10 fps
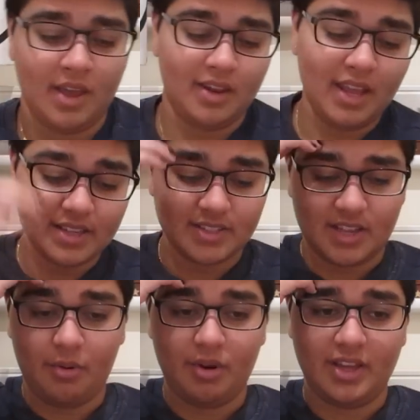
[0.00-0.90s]
Next,
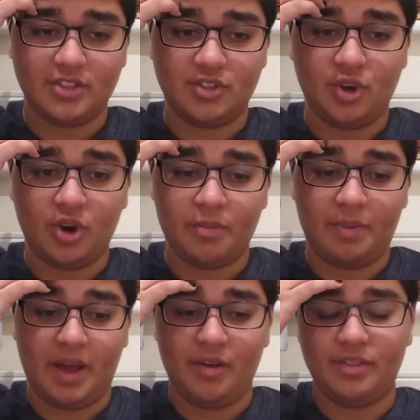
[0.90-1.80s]
I would like to talk
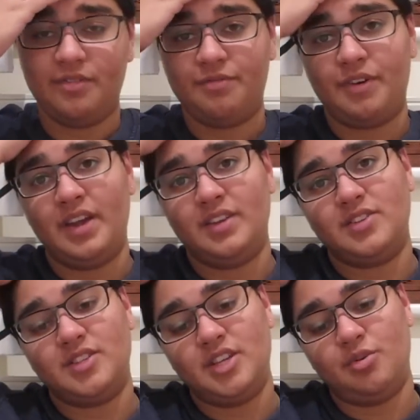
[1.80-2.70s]
about the final
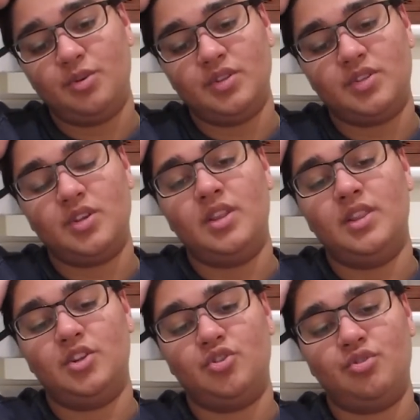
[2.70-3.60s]
sequence
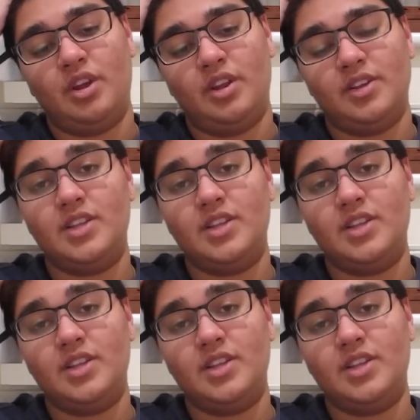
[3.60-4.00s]
in the trailer.